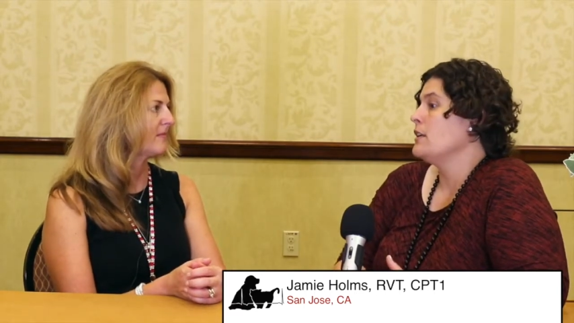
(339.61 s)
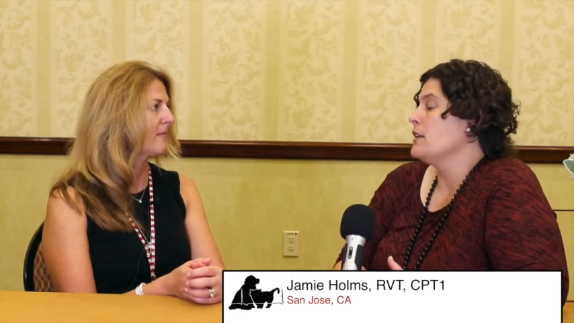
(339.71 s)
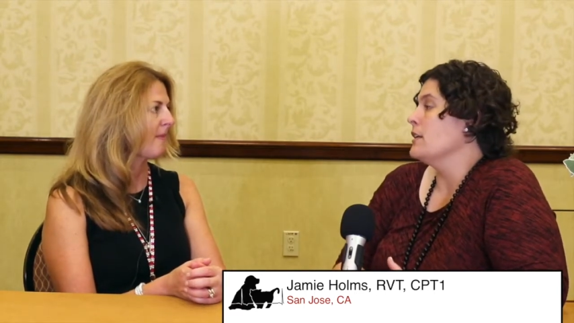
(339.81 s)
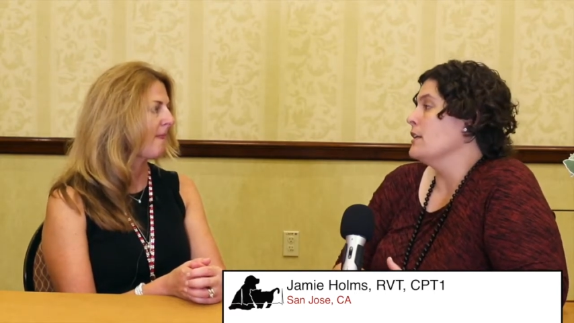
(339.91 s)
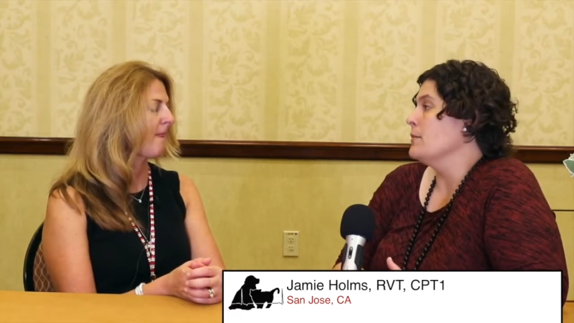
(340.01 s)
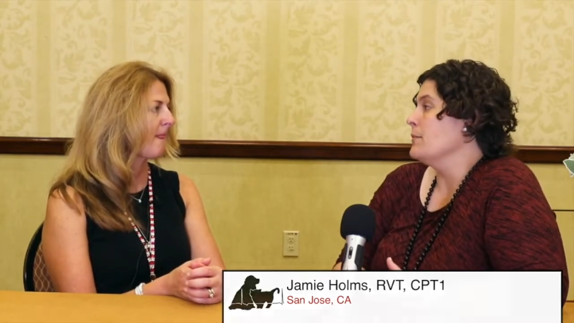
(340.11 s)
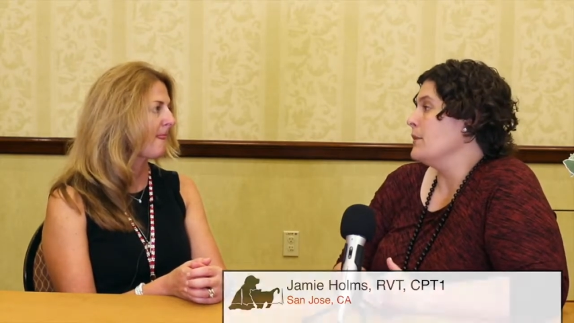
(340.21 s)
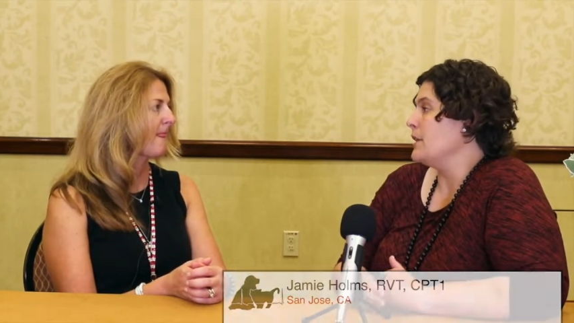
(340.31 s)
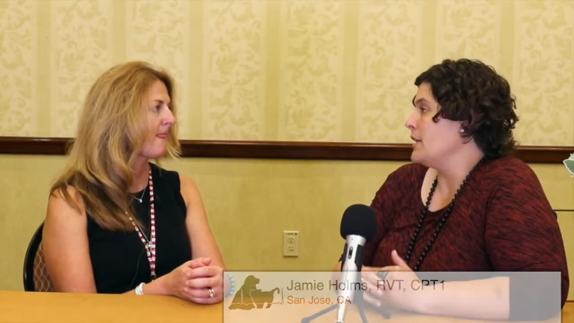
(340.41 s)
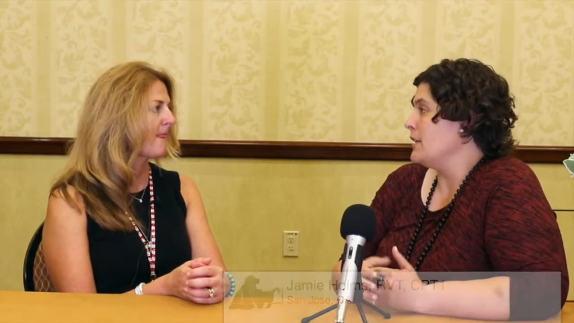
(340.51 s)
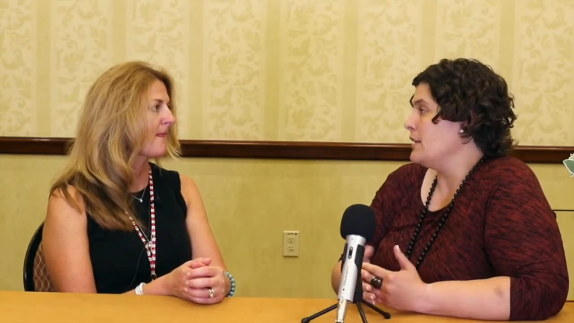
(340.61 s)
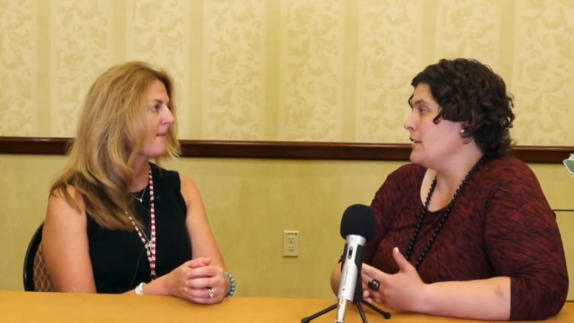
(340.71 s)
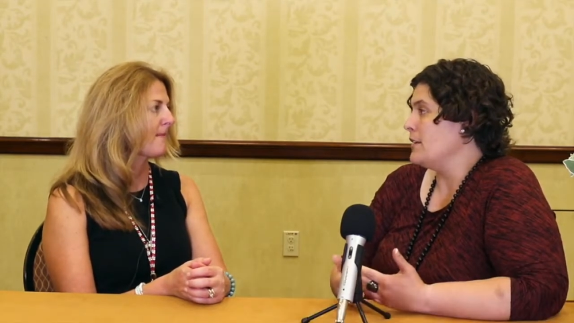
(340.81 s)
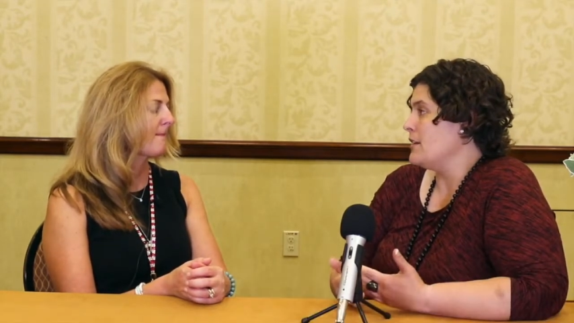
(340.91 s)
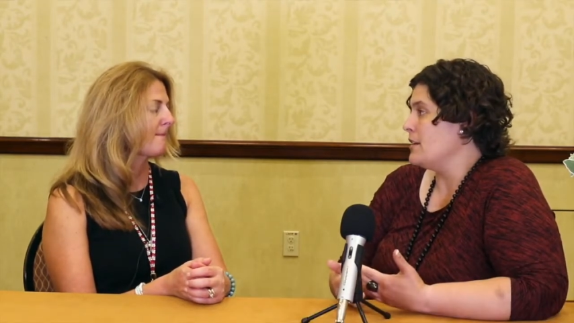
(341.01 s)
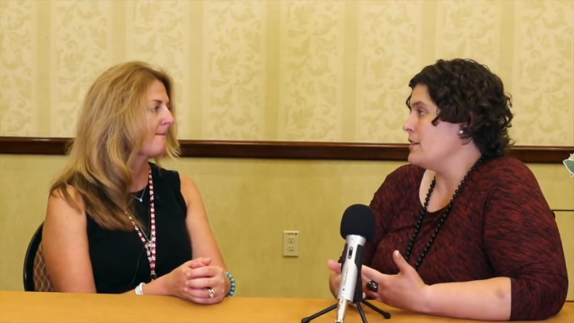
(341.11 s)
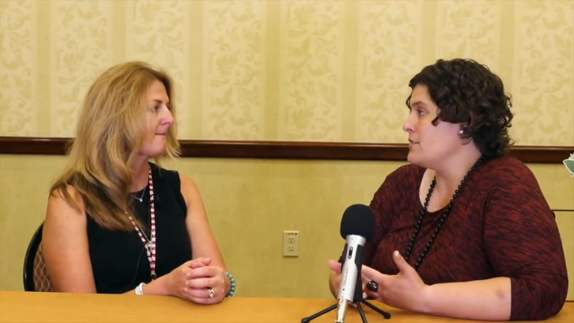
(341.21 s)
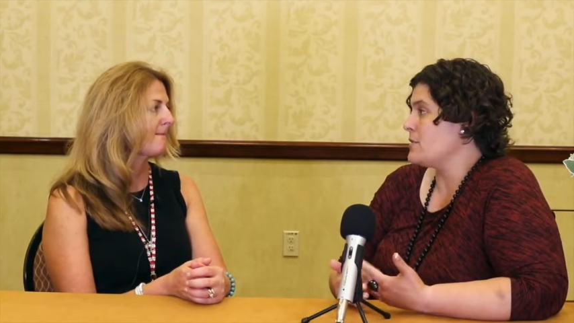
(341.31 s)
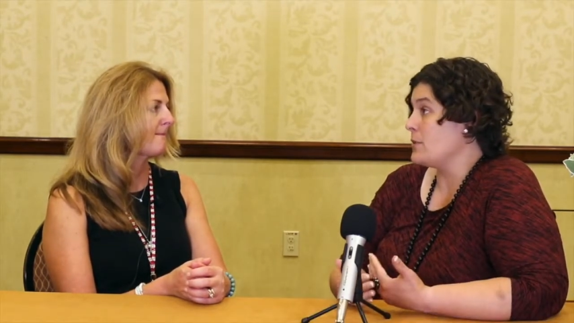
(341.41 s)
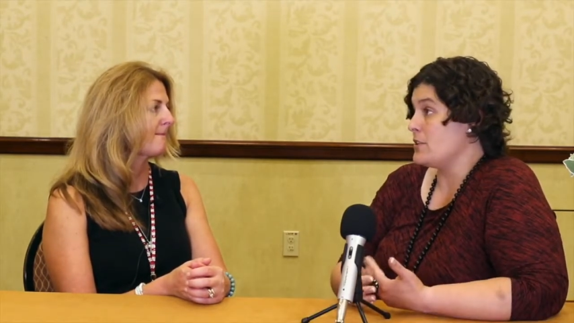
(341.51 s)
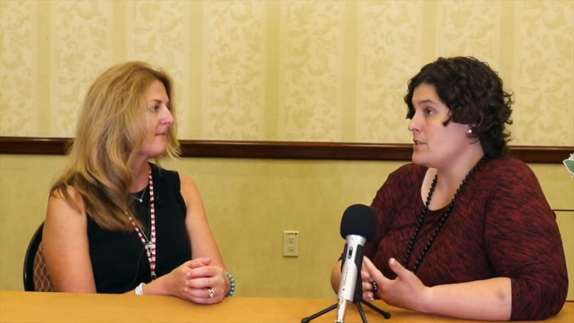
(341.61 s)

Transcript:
Speaker 1: Um, again, uh, some of the